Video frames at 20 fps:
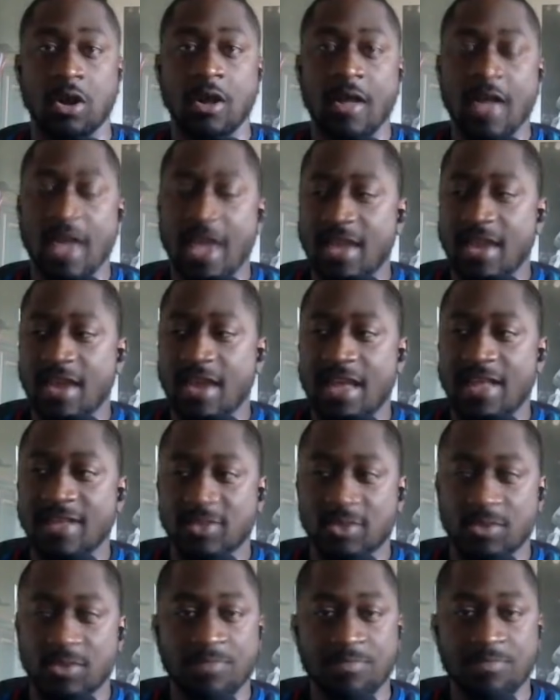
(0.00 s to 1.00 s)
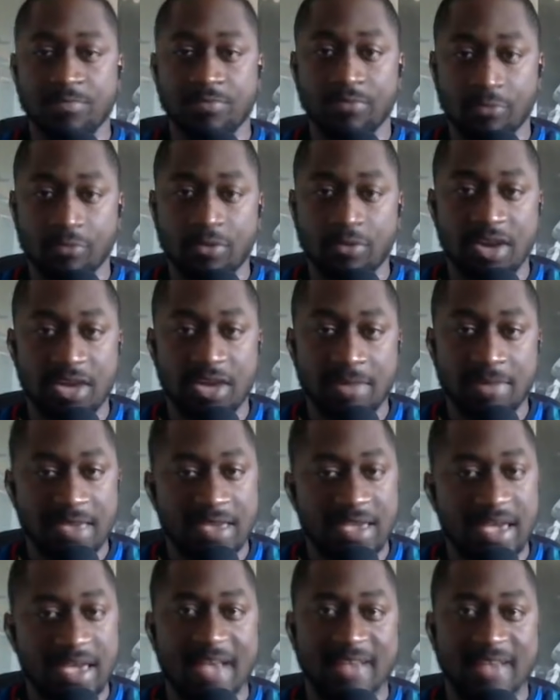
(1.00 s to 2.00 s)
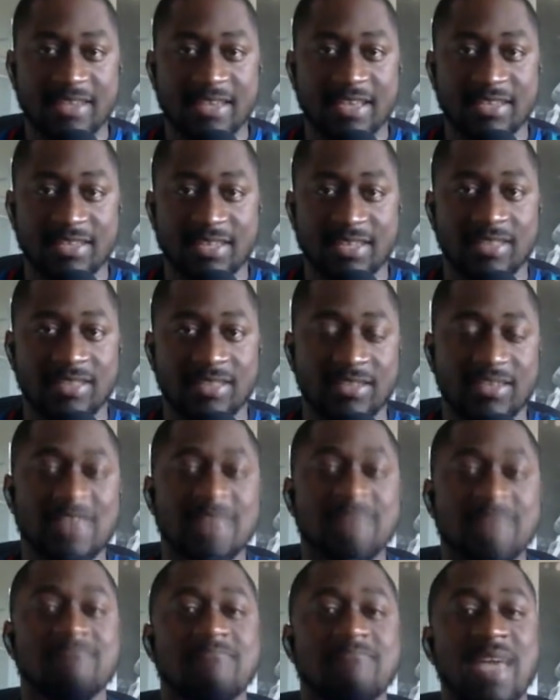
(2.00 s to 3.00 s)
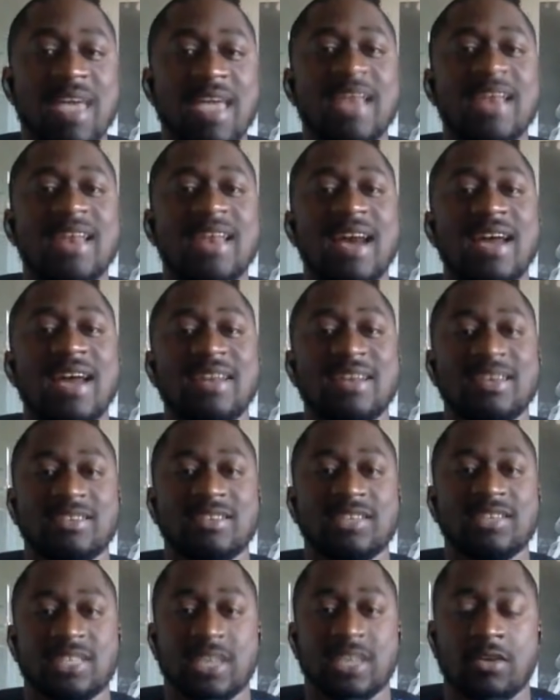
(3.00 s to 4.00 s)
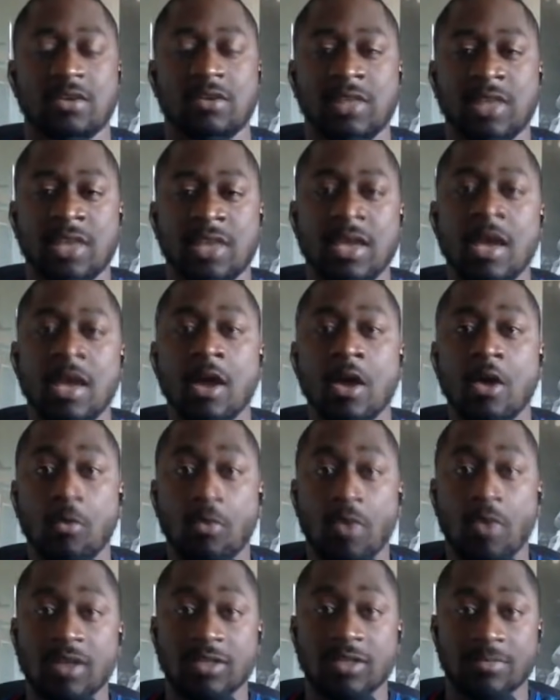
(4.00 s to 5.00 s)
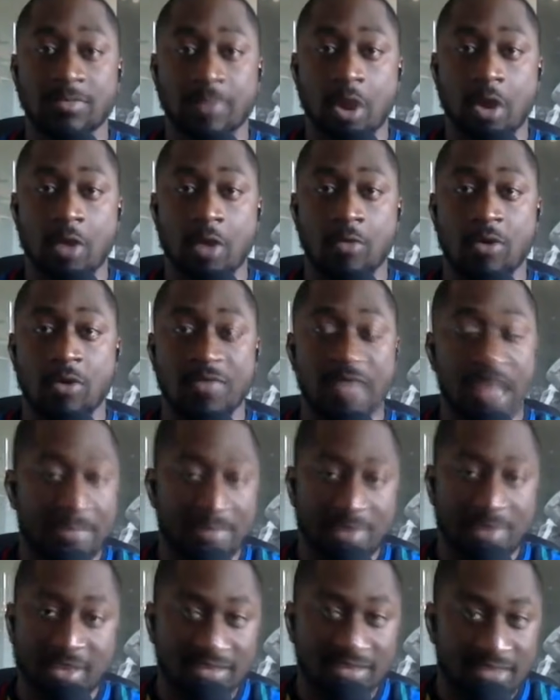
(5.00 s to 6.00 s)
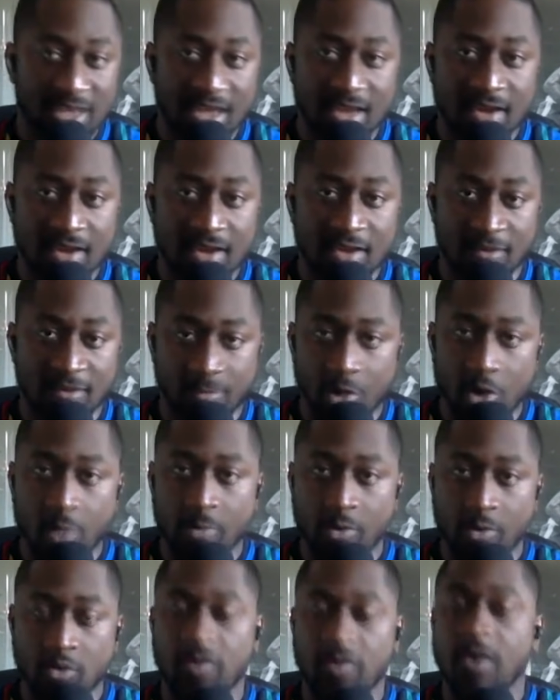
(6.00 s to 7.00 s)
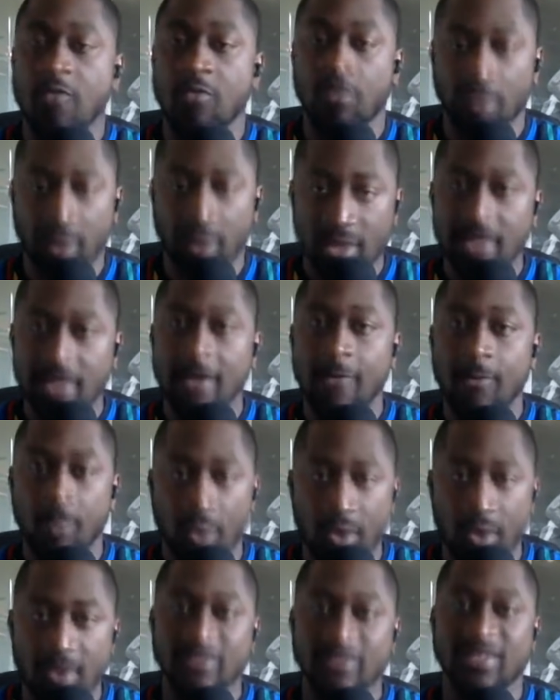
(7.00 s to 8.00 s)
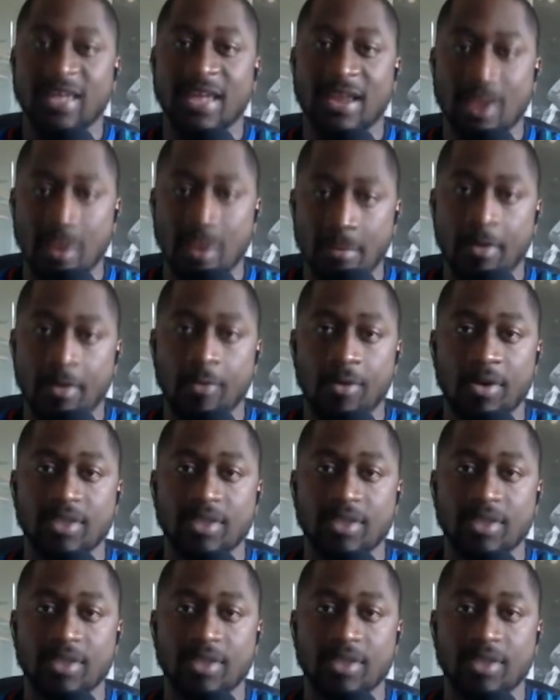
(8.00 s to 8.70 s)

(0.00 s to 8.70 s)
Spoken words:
And some pretty big assets that this team may not necessarily want to part with. That being said, if Marc Bergevin really wants that number one